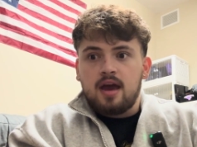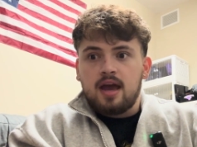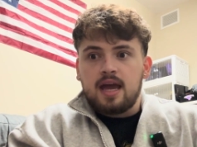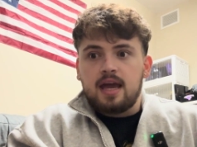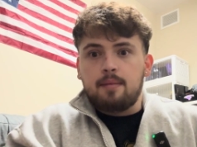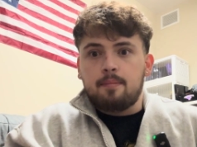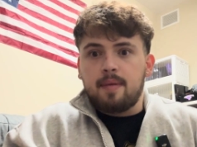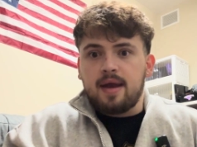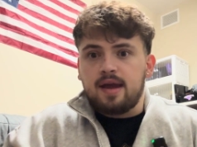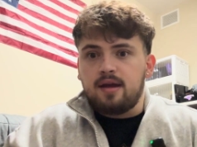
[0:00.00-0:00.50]

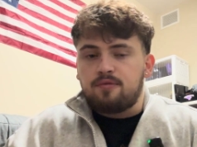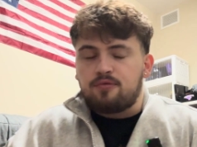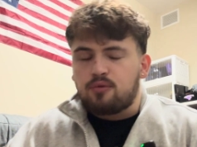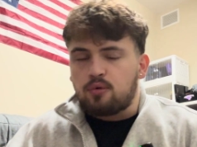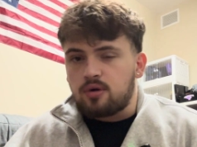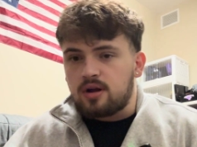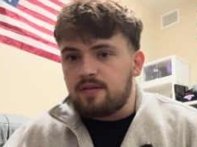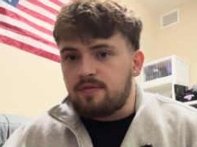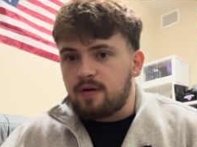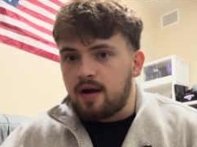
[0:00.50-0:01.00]
he made
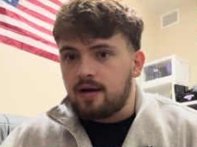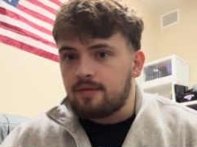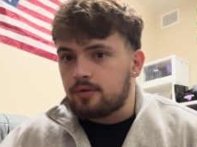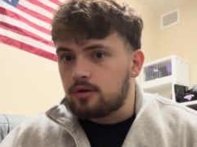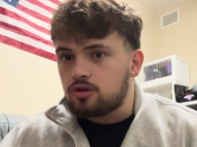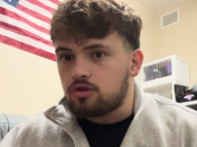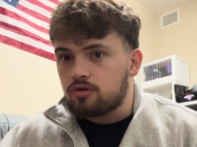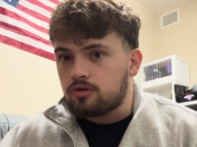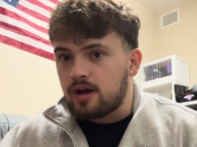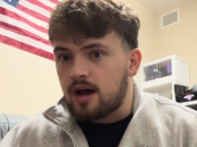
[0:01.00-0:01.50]

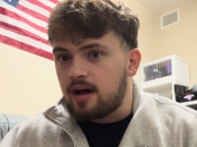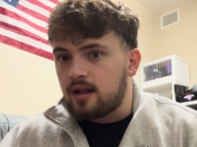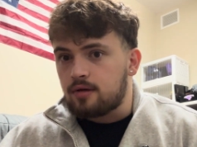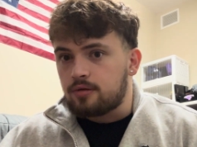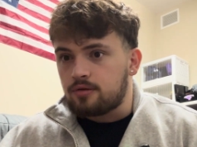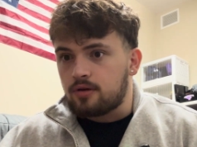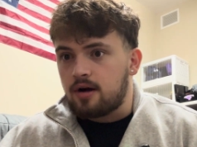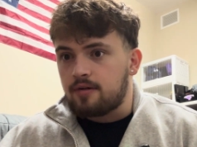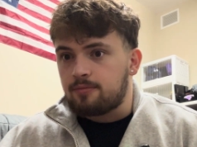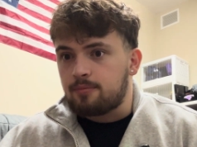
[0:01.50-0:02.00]

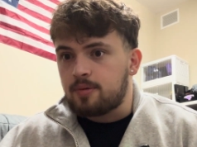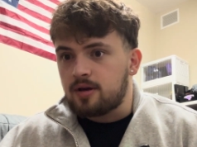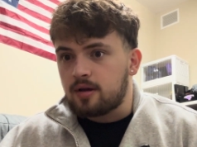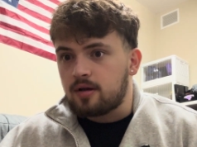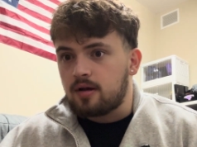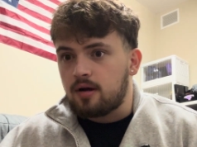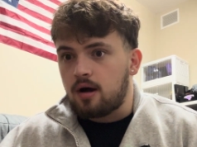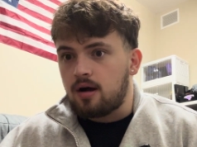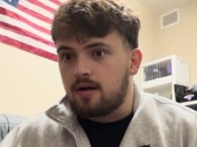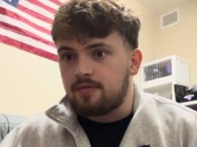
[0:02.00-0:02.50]

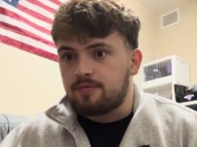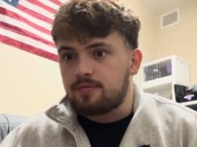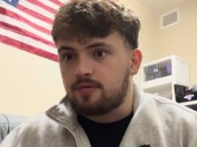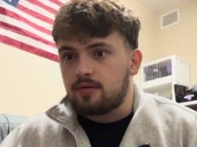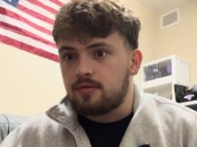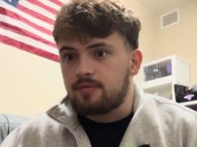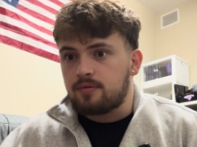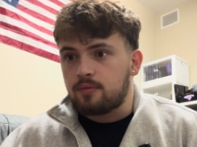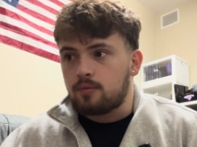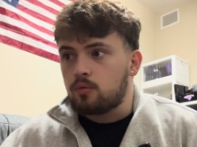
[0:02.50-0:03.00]
$4,500 off of